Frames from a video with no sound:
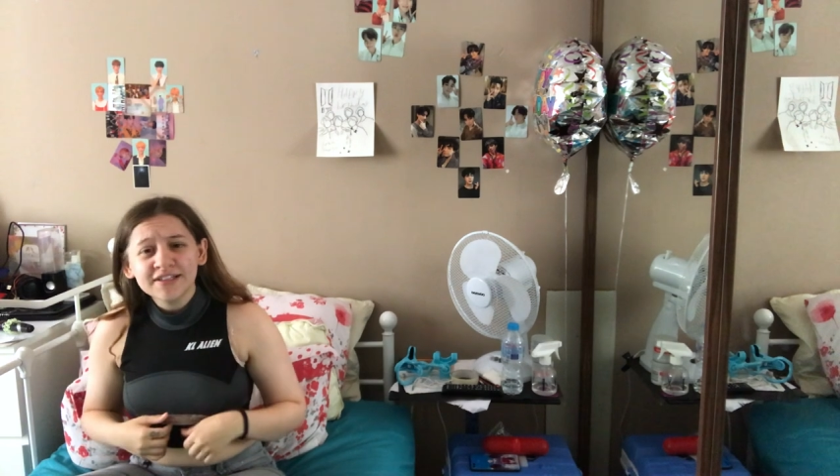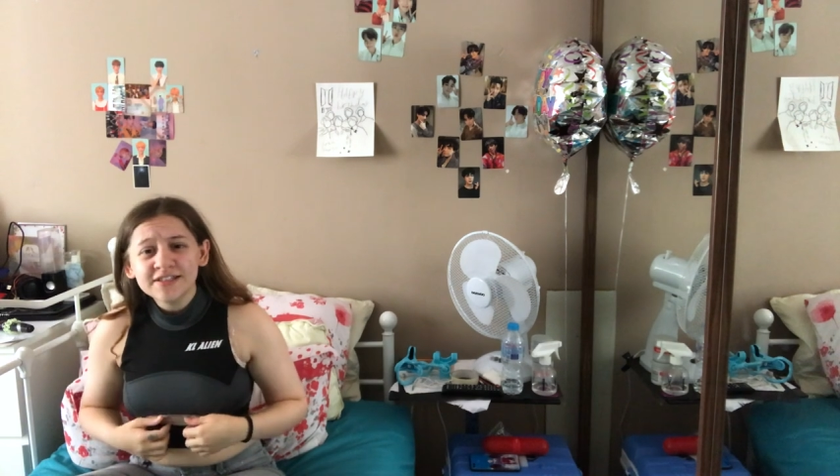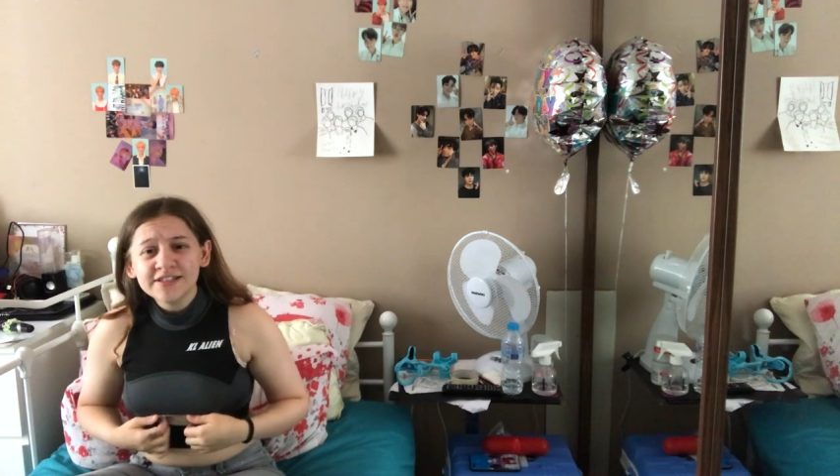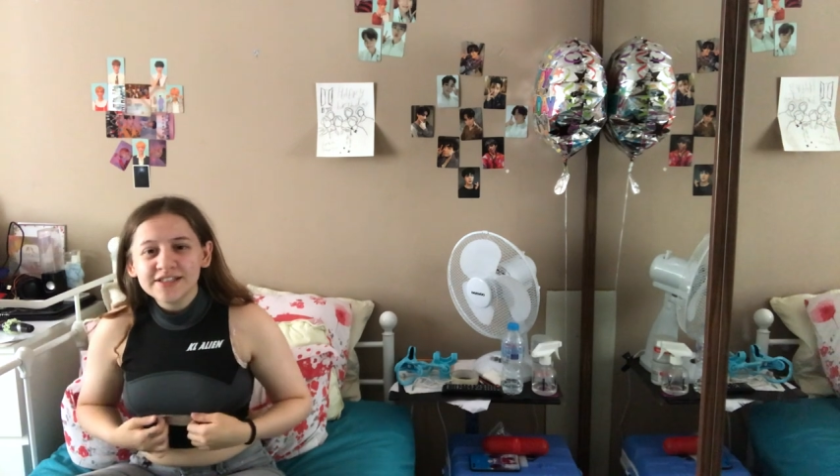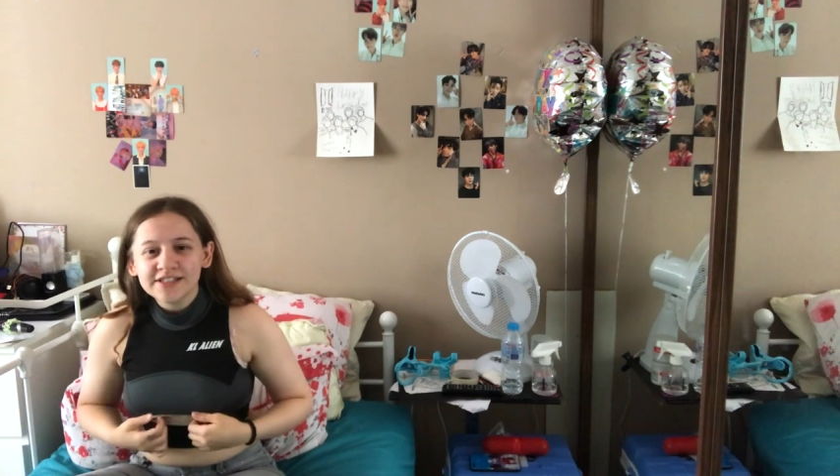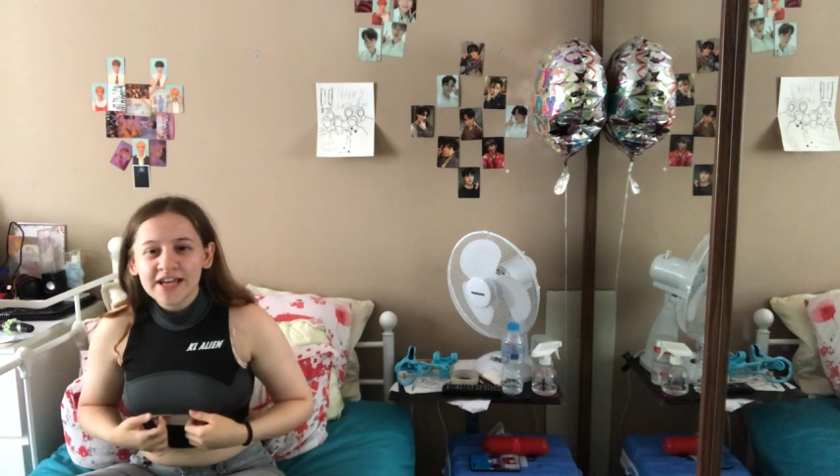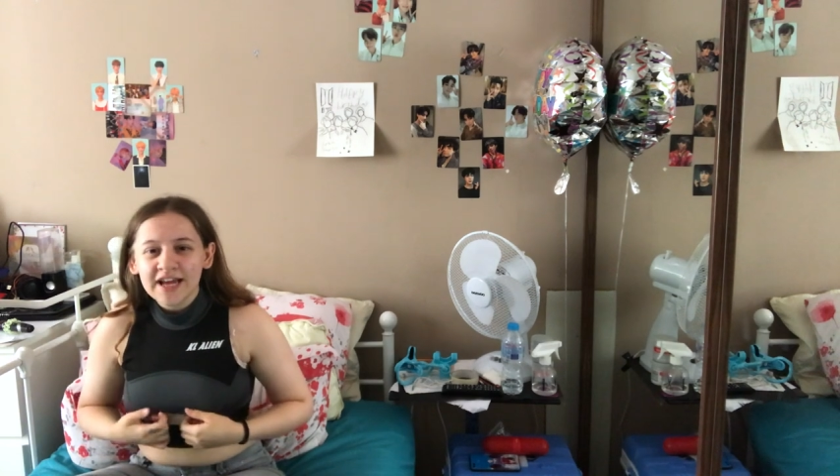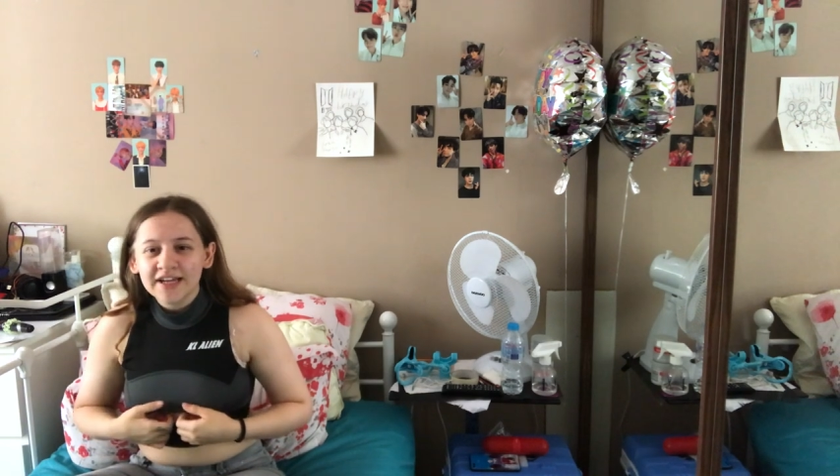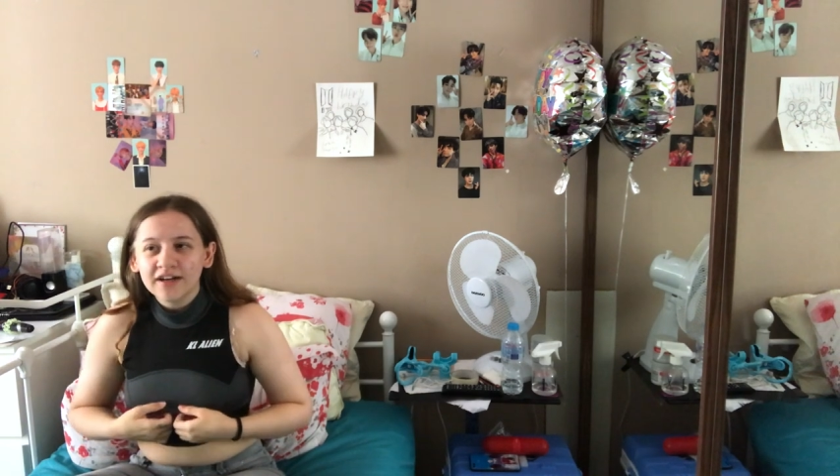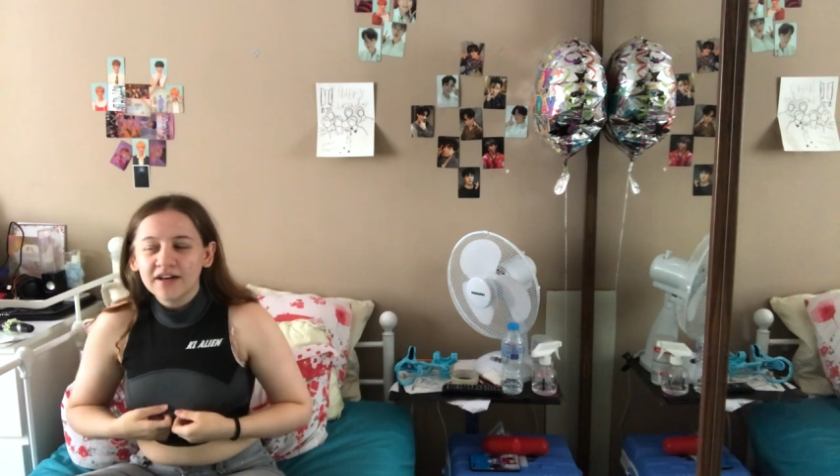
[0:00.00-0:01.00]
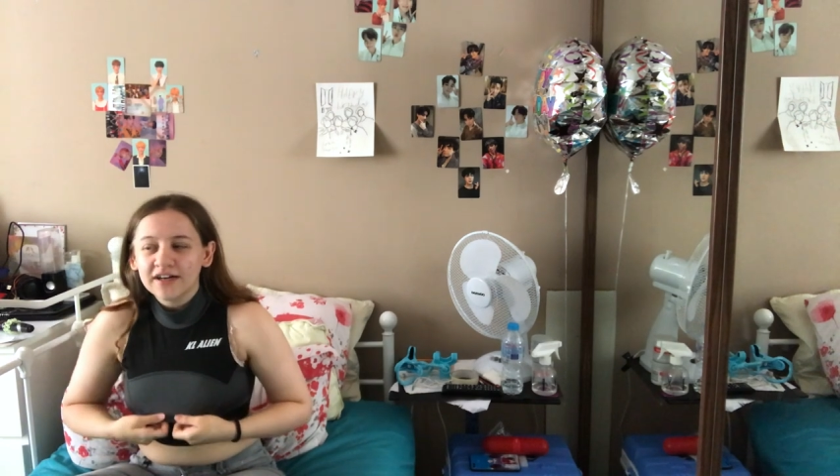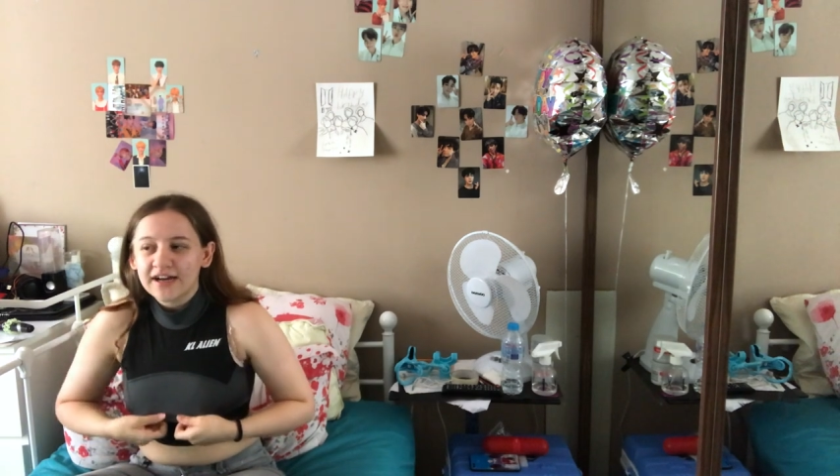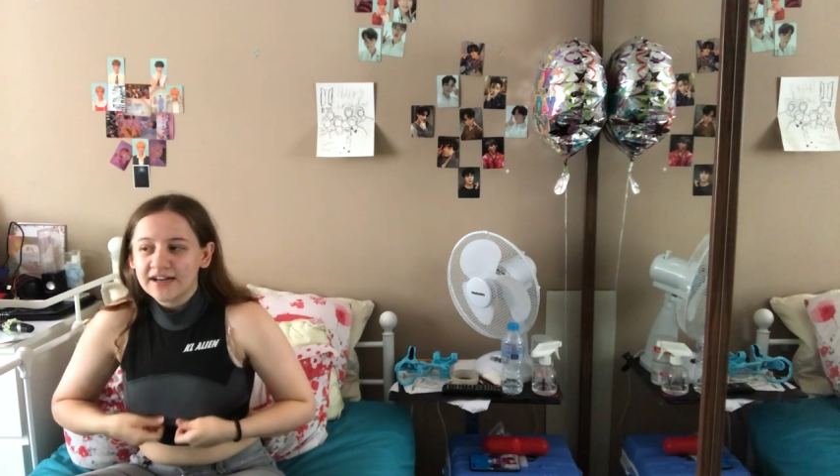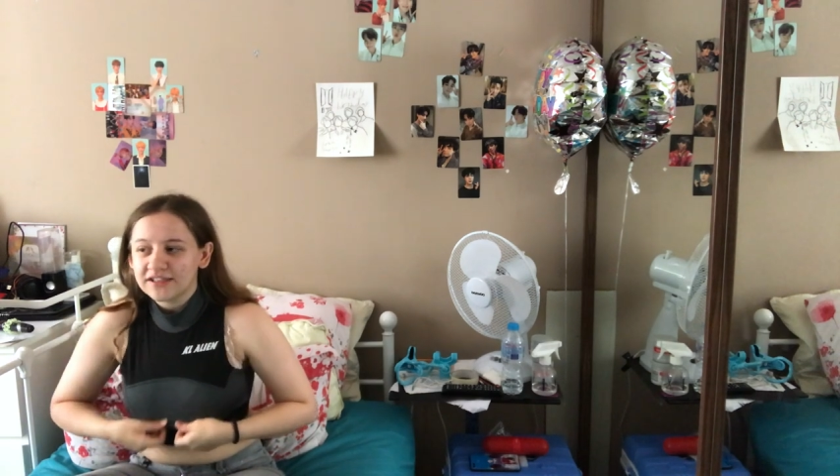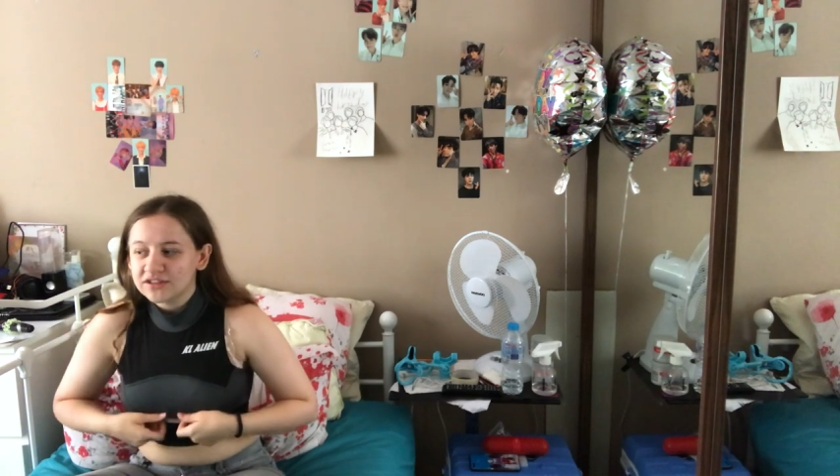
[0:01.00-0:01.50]
isn't Taeyong
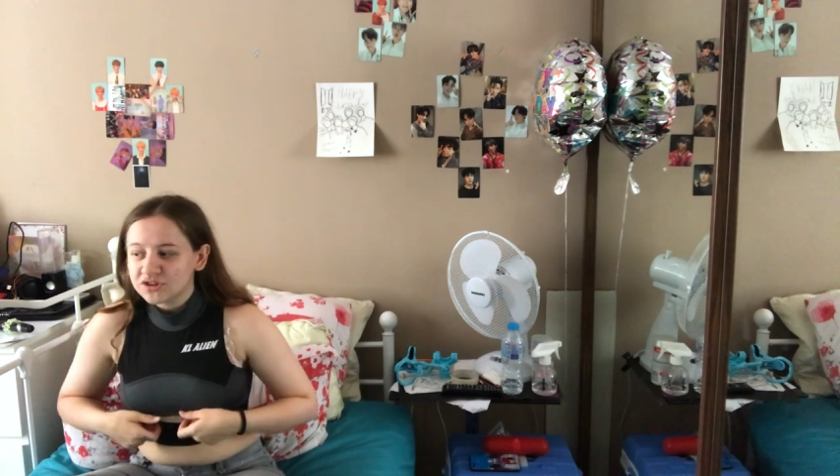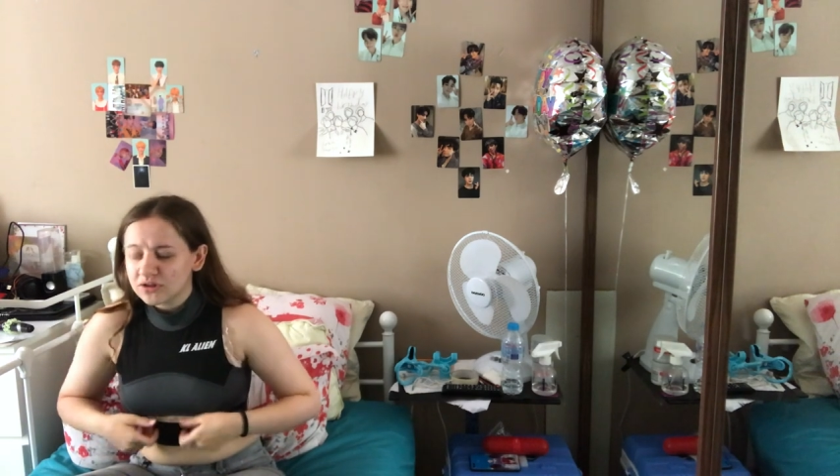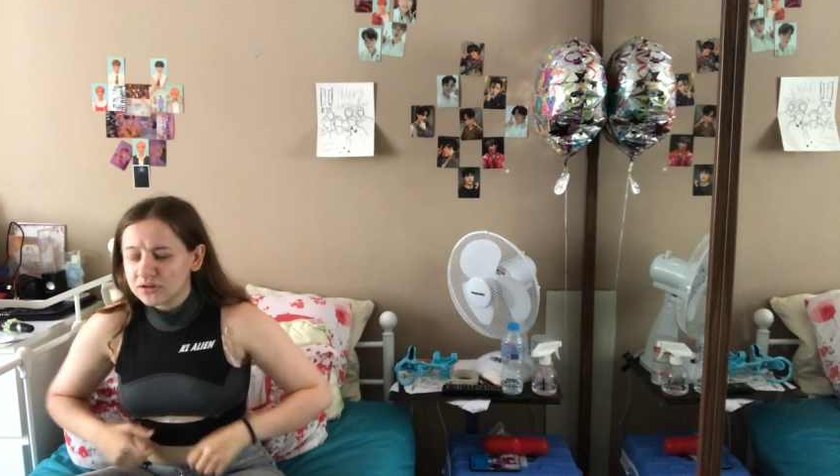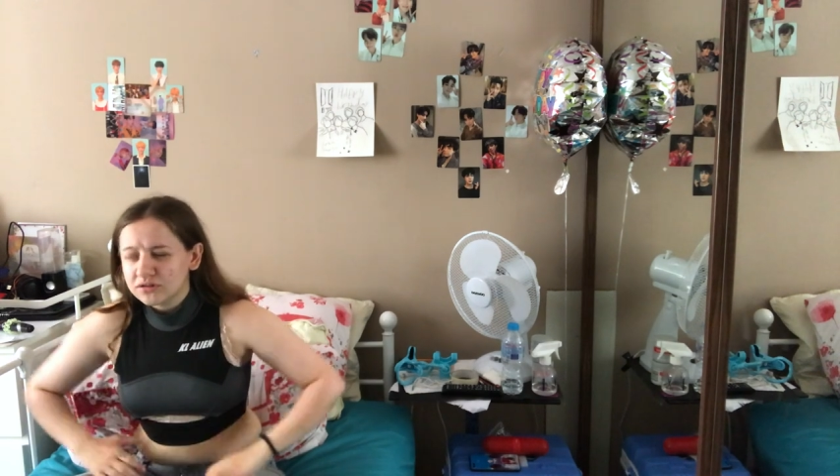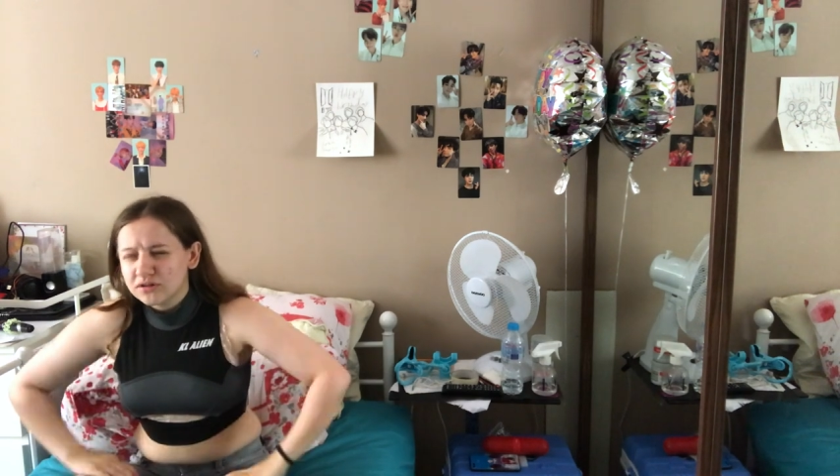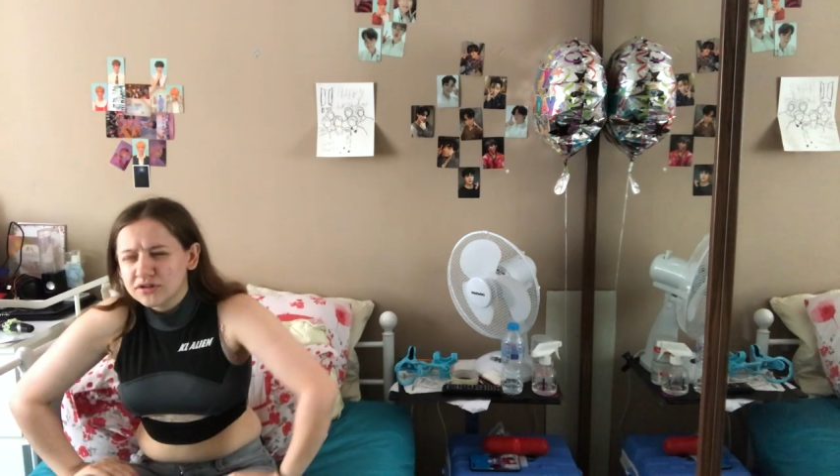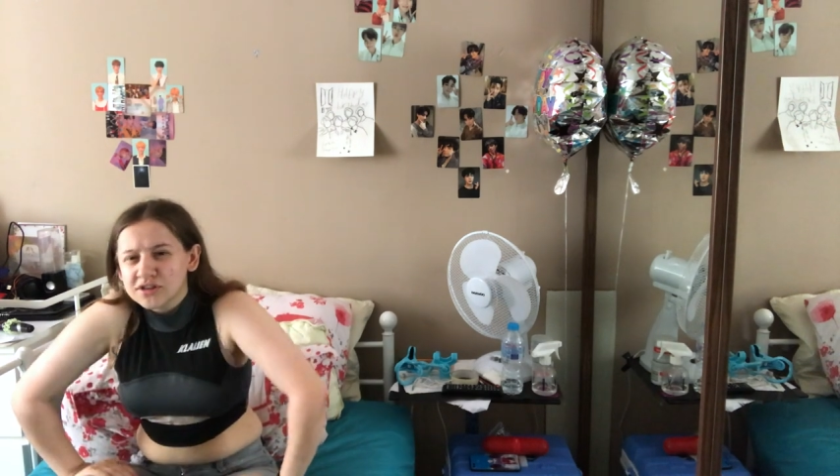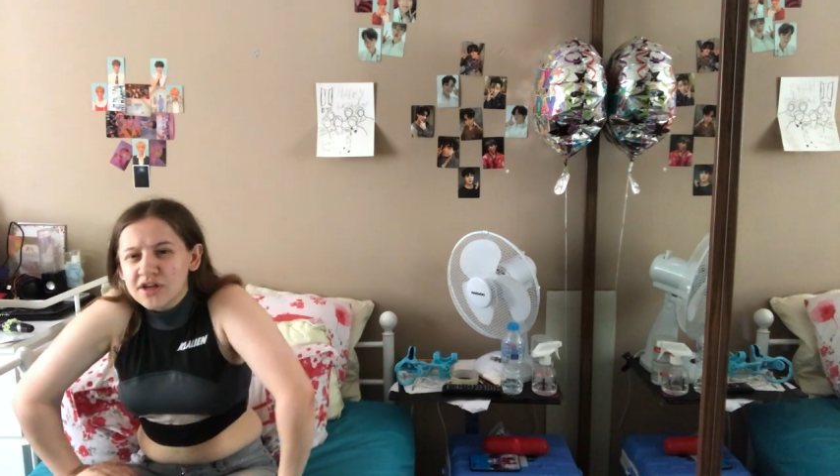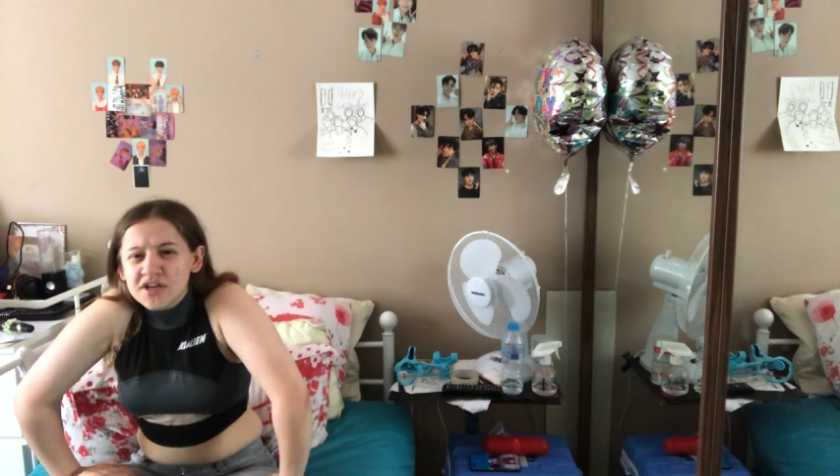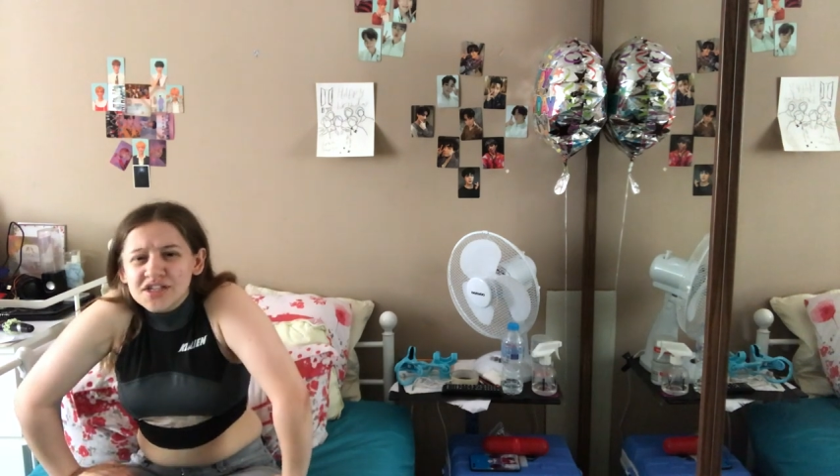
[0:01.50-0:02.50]
and Jungkook's